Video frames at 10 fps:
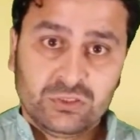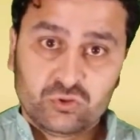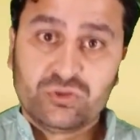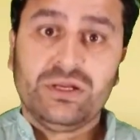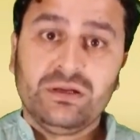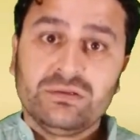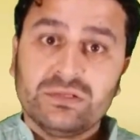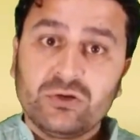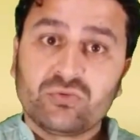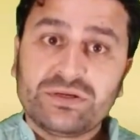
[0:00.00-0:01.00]
Today,
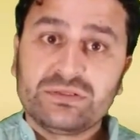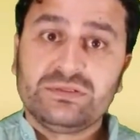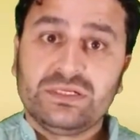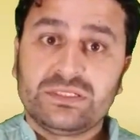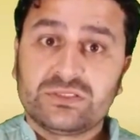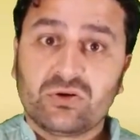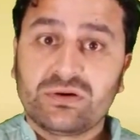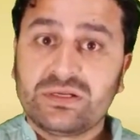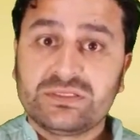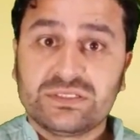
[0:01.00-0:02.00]
the United Nations
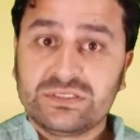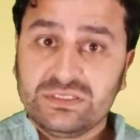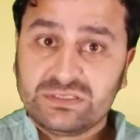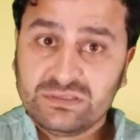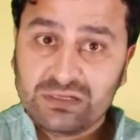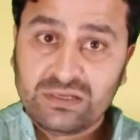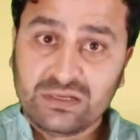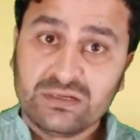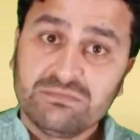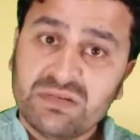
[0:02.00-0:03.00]
organization is
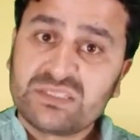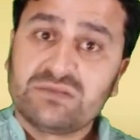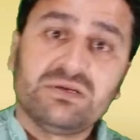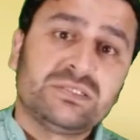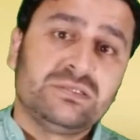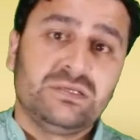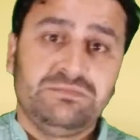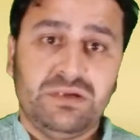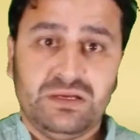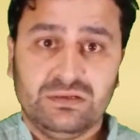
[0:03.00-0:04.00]
nothing but a
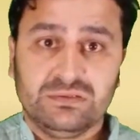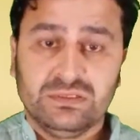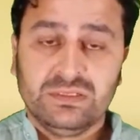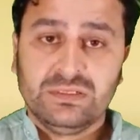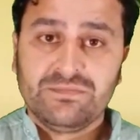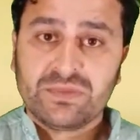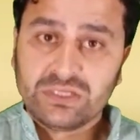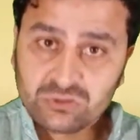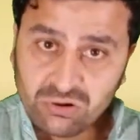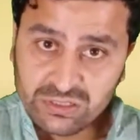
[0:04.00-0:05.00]
Western made.
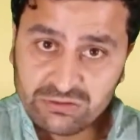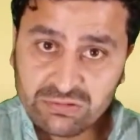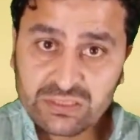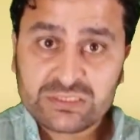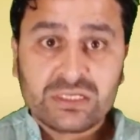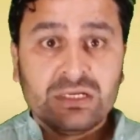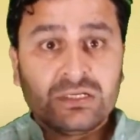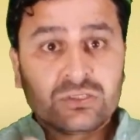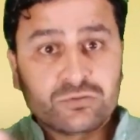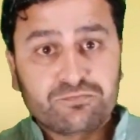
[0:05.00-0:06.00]
It only works
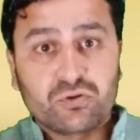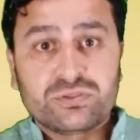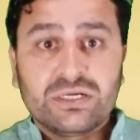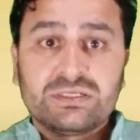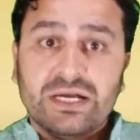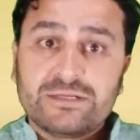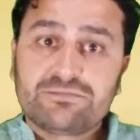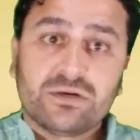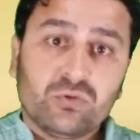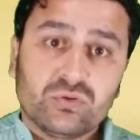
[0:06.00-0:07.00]
to protect and
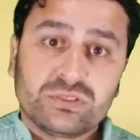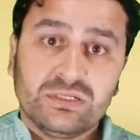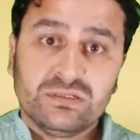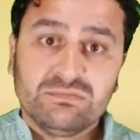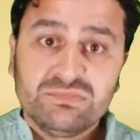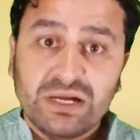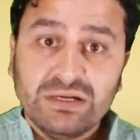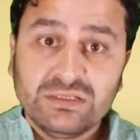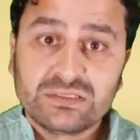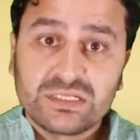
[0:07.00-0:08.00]
promote the
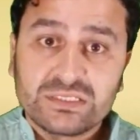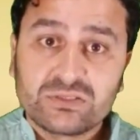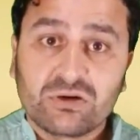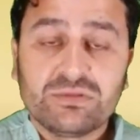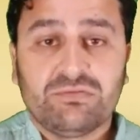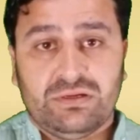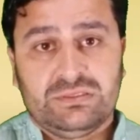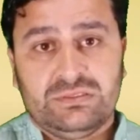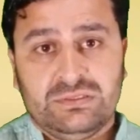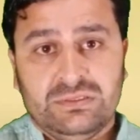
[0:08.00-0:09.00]
interest of the
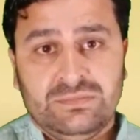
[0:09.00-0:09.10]
West.